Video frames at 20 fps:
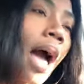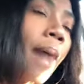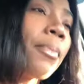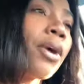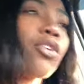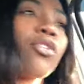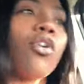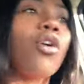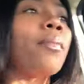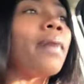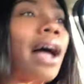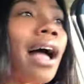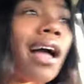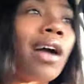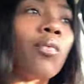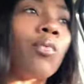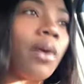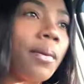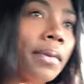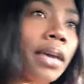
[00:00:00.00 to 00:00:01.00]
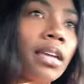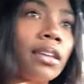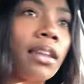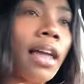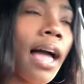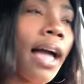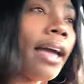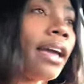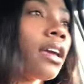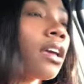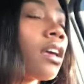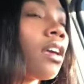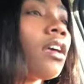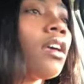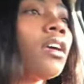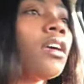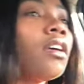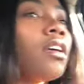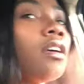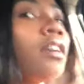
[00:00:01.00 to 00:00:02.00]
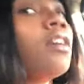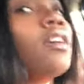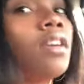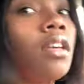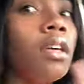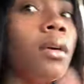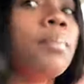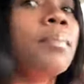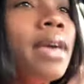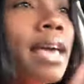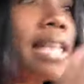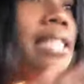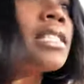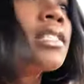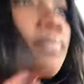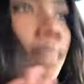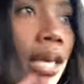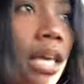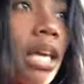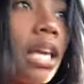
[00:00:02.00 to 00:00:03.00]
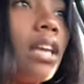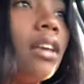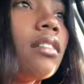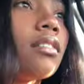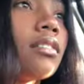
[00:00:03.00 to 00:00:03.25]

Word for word: i'm a grown behind woman like miss me